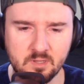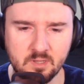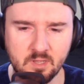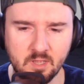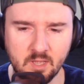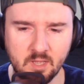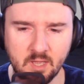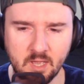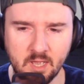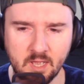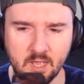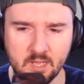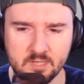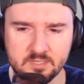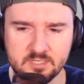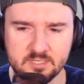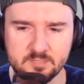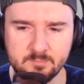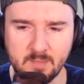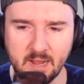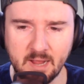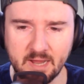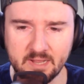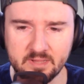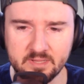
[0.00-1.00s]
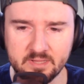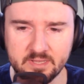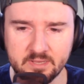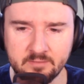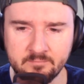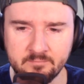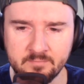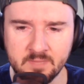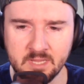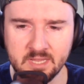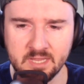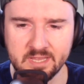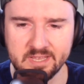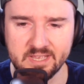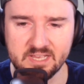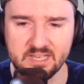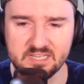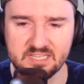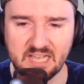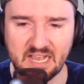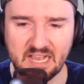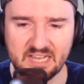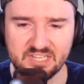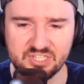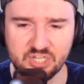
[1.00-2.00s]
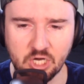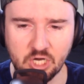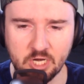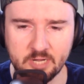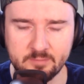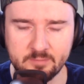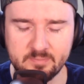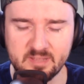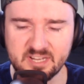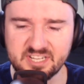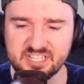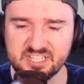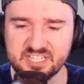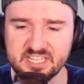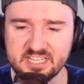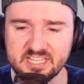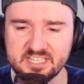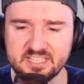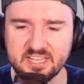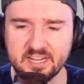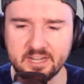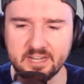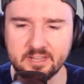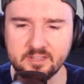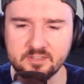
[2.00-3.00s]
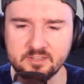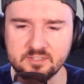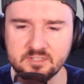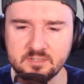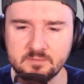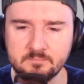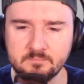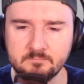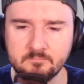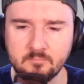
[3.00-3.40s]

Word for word: Uh, Smyly, his last start, he pitched six innings,